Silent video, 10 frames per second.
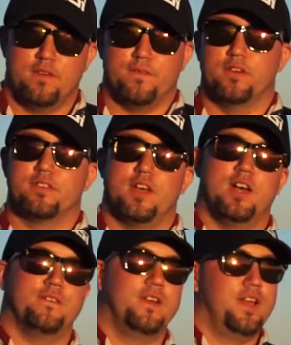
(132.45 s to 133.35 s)
First
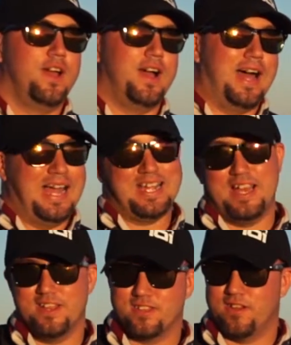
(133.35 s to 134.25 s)
off, I
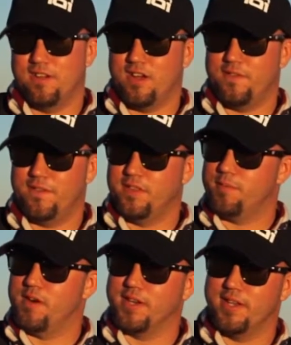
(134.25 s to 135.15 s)
kind of started off on the
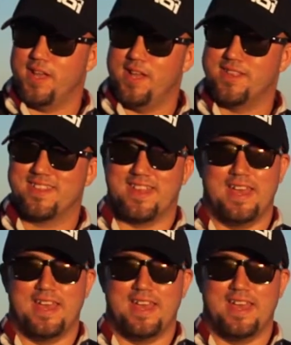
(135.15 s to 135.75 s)
parking lots,